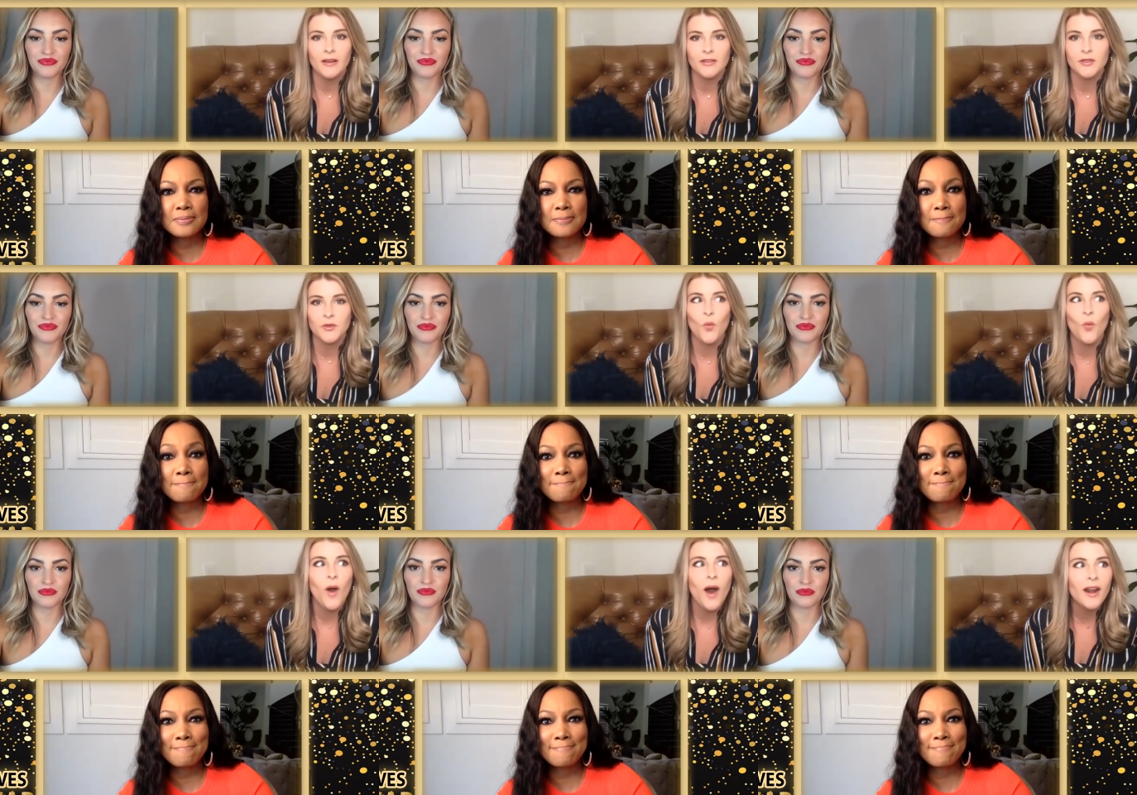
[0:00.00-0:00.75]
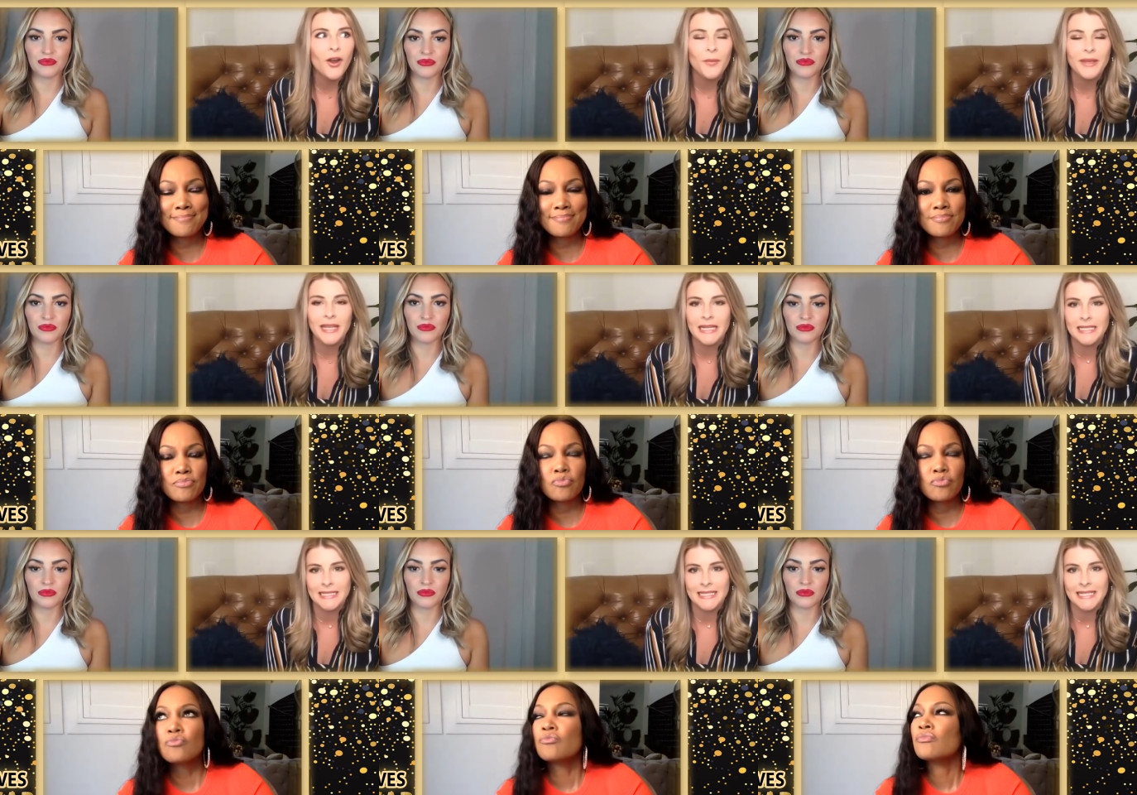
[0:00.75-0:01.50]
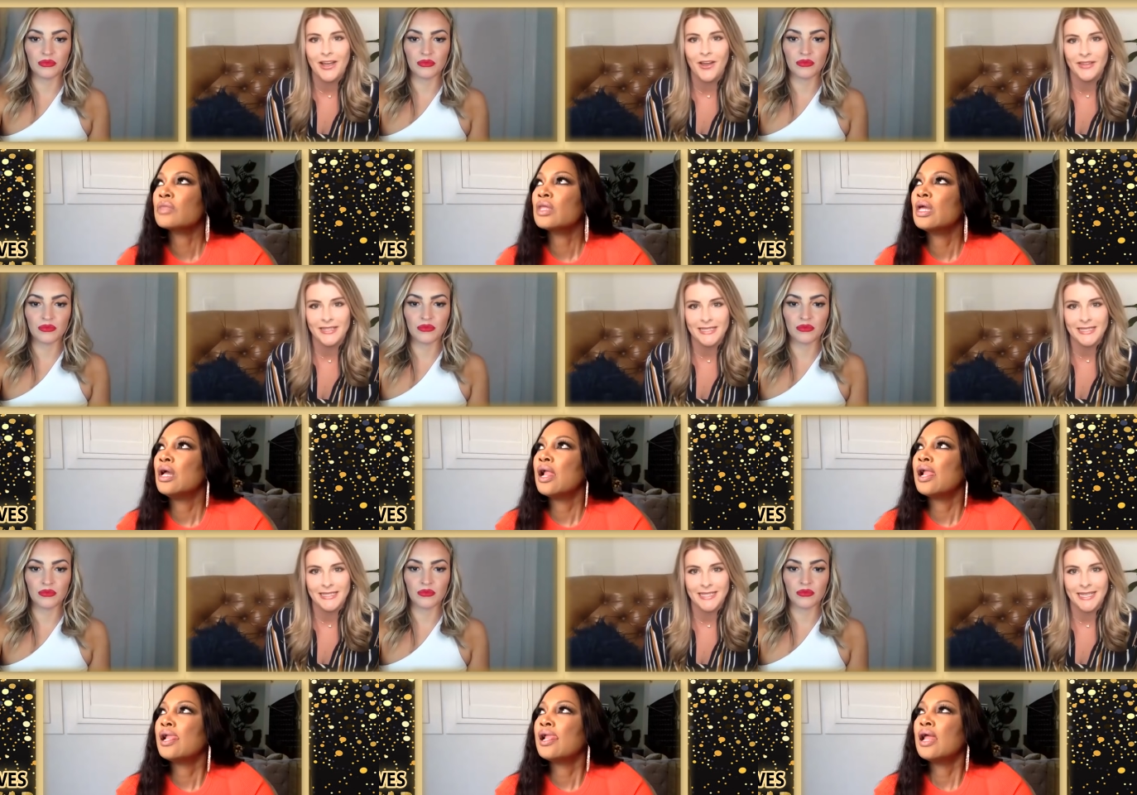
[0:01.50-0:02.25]
Speaker 1: else? What are we going to see on
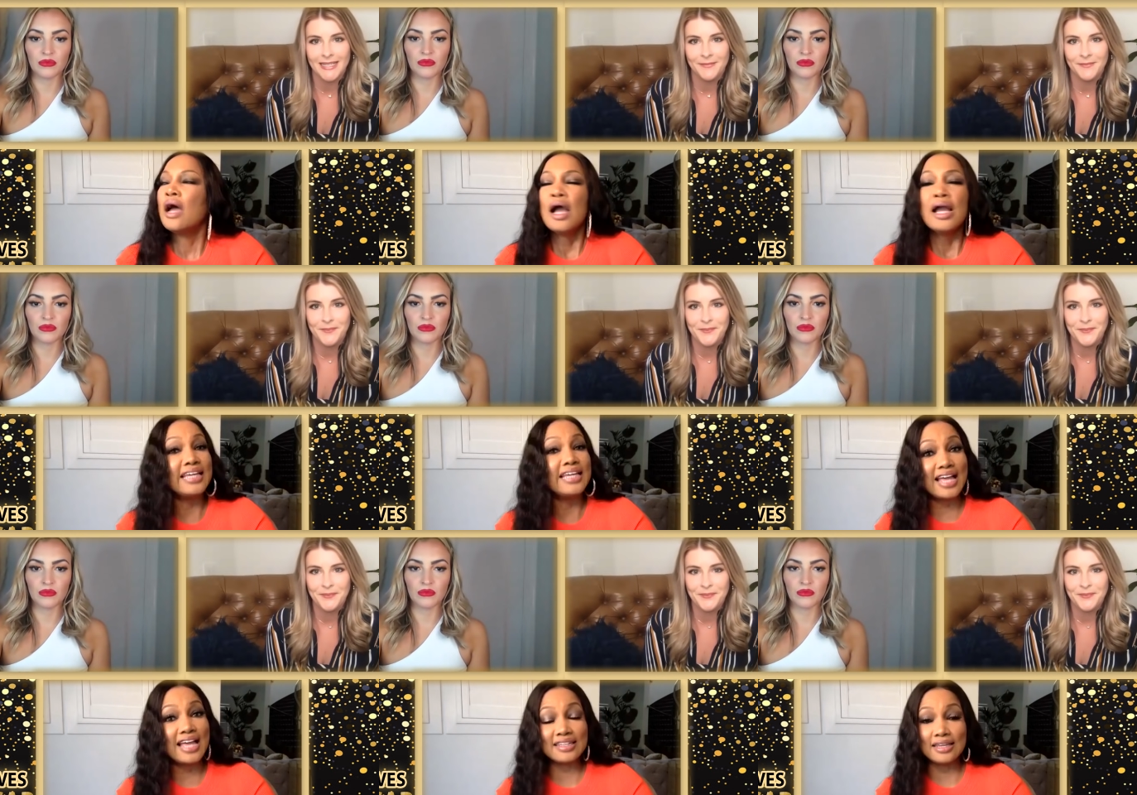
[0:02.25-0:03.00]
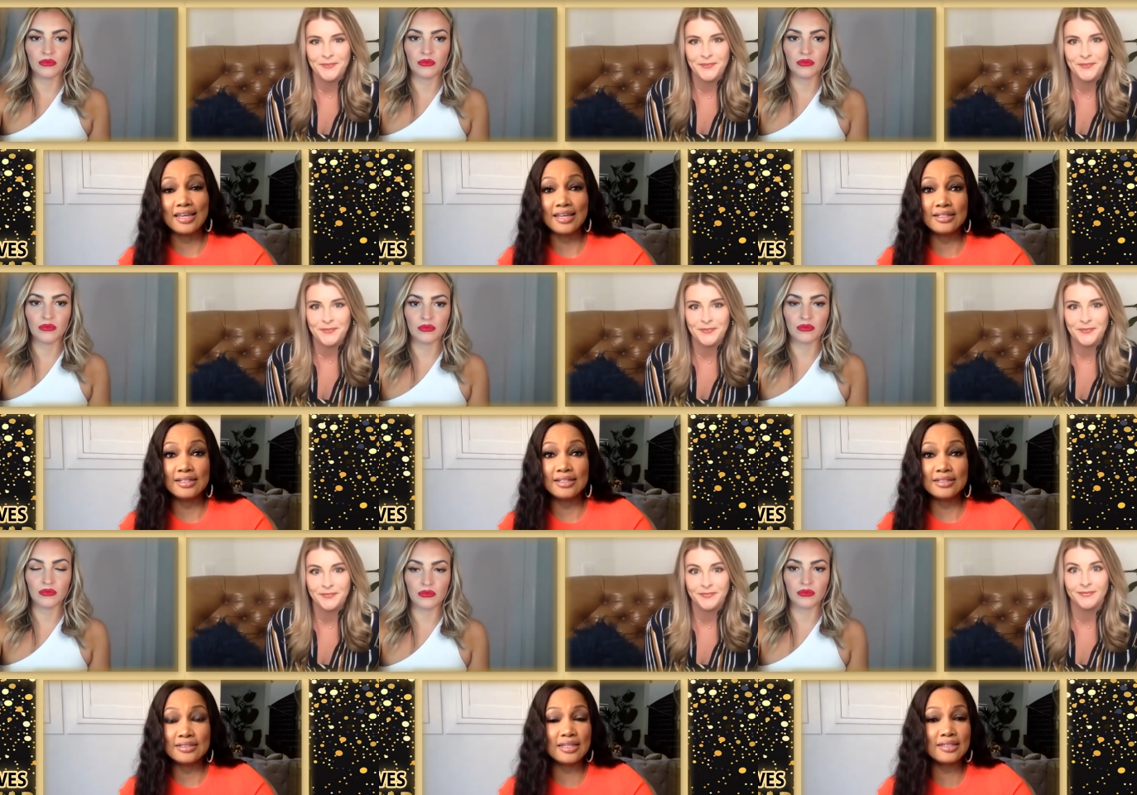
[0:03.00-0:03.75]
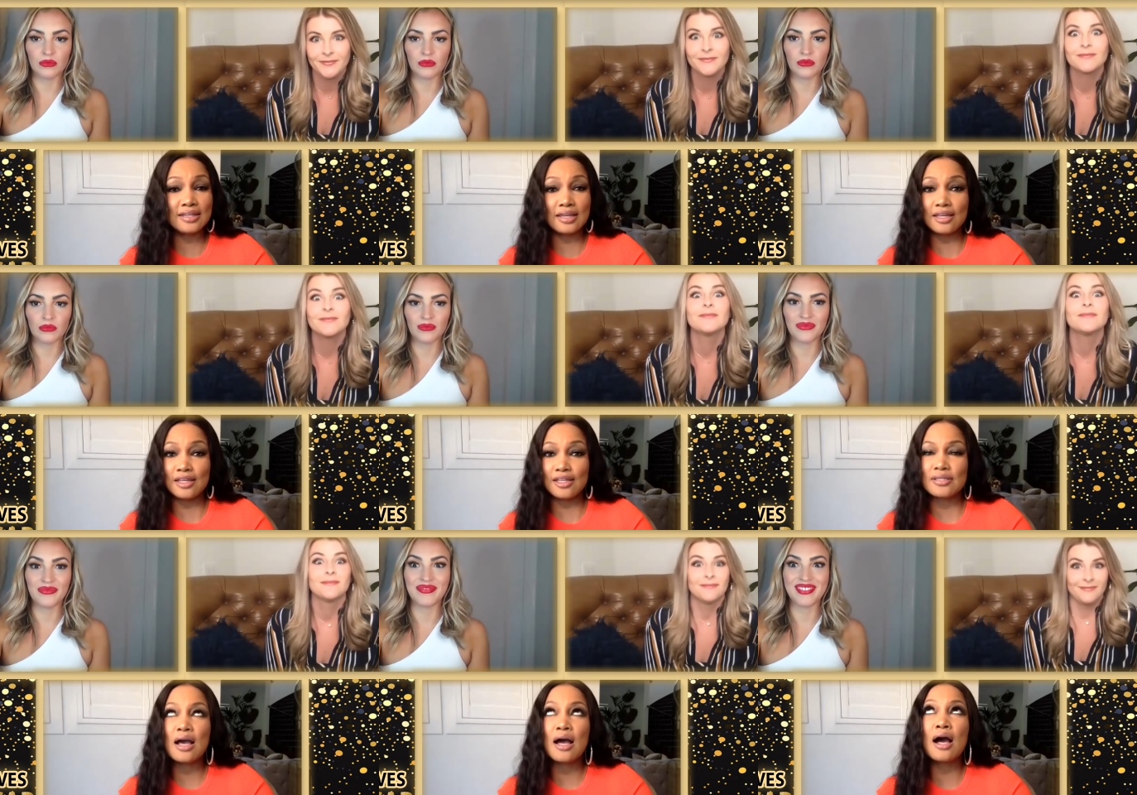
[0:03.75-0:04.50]
this season?
Speaker 2: Kathy Hilton
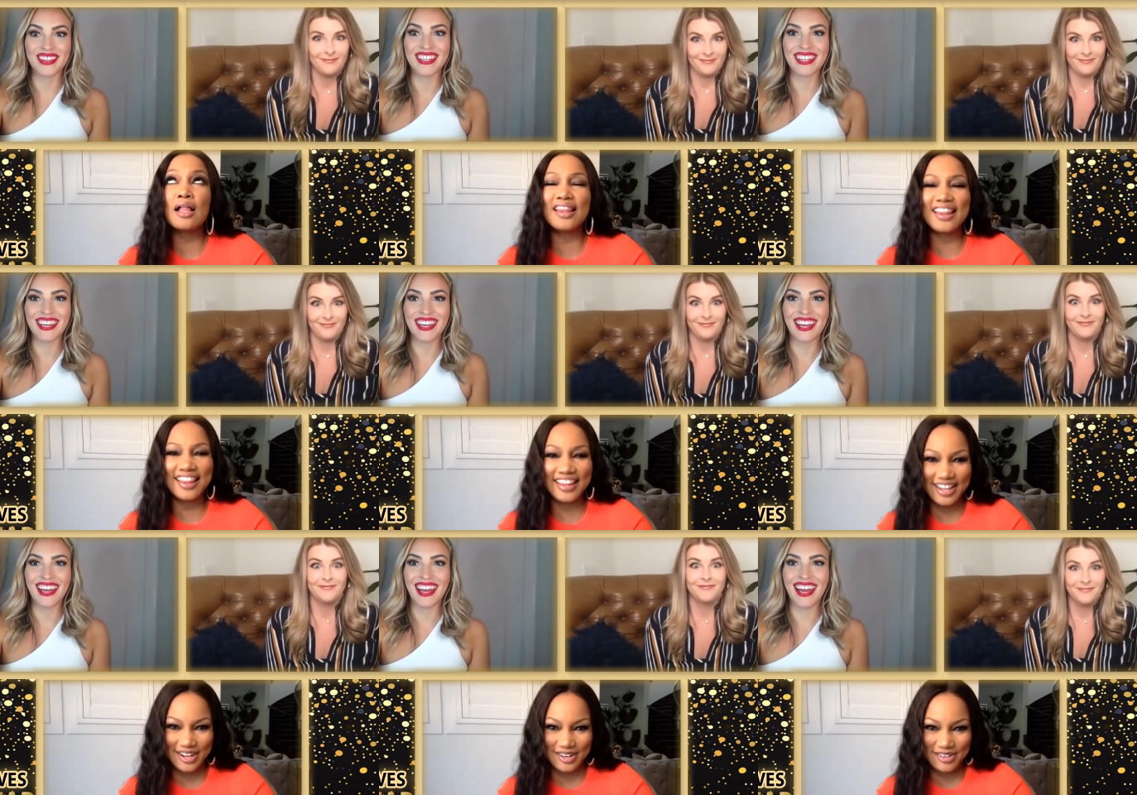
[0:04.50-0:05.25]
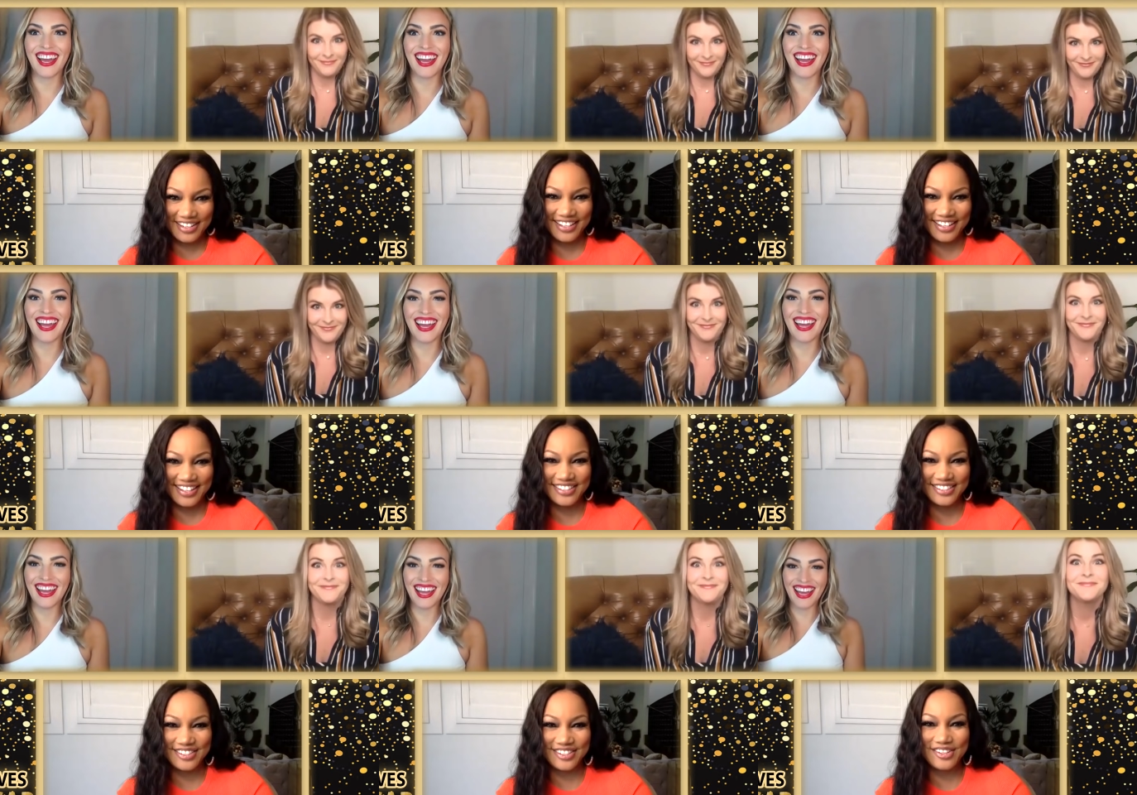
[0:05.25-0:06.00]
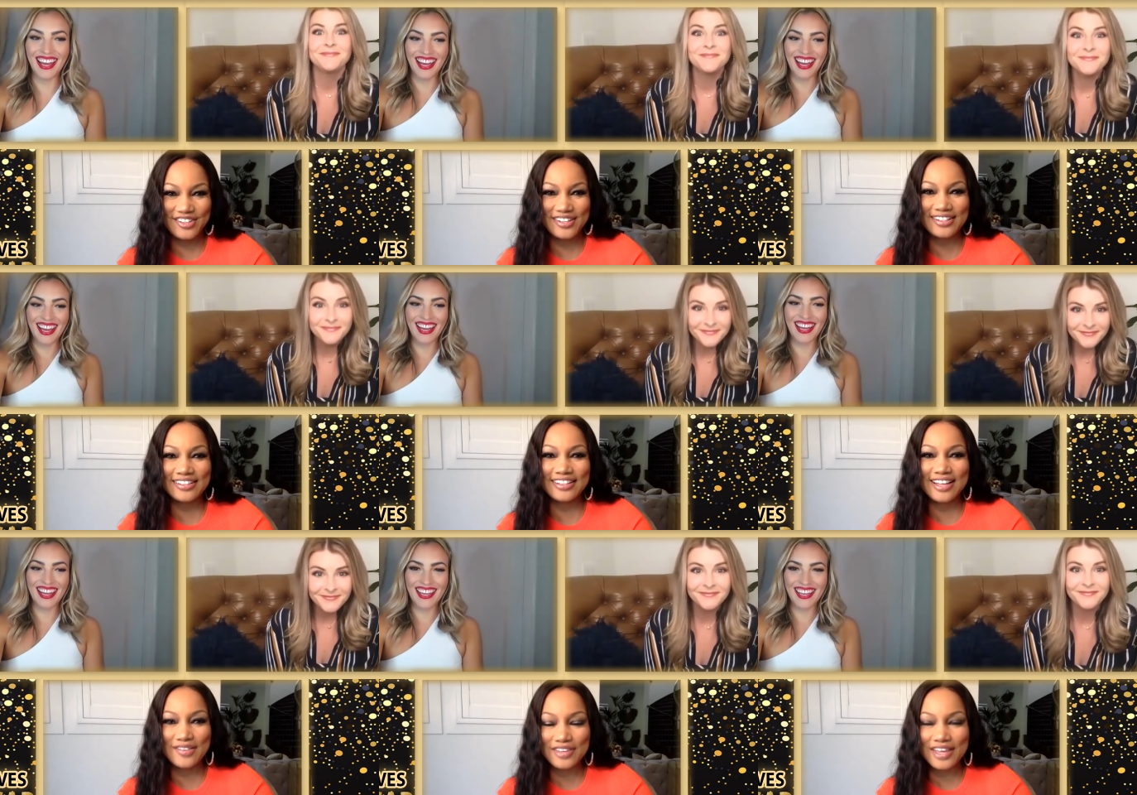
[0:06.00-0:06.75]
is hilarious. You're going to
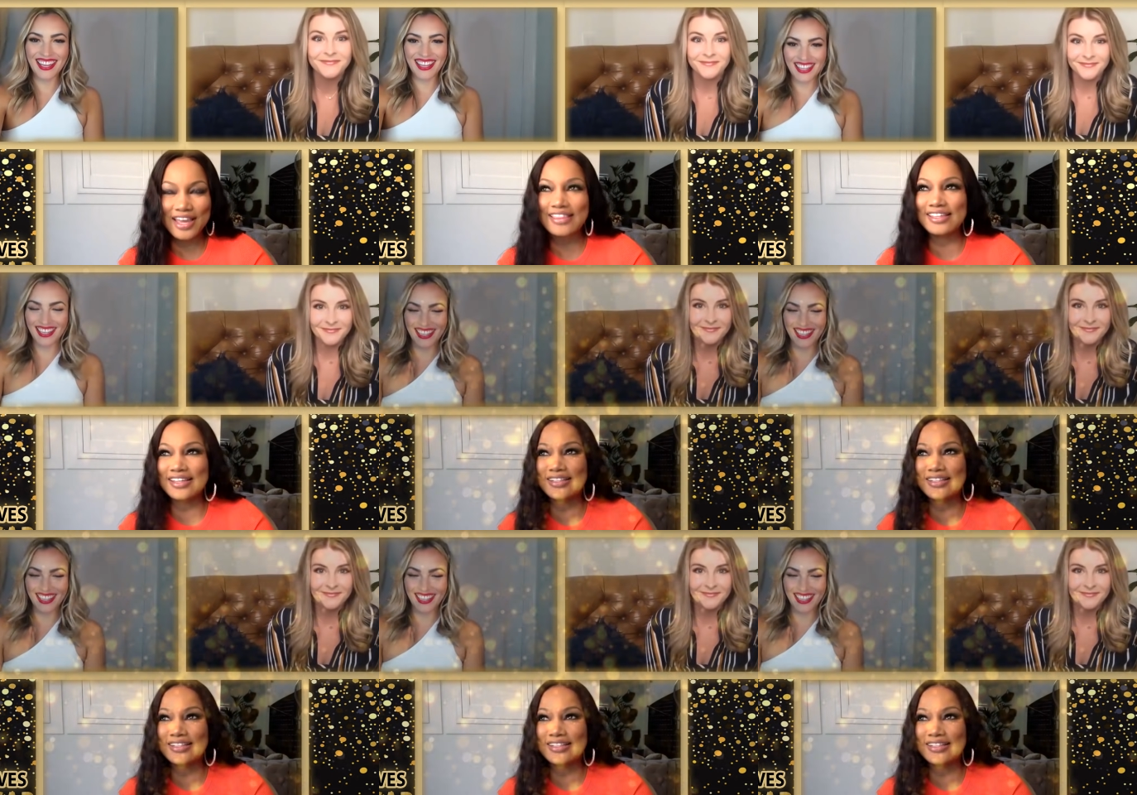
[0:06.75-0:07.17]
love Kathy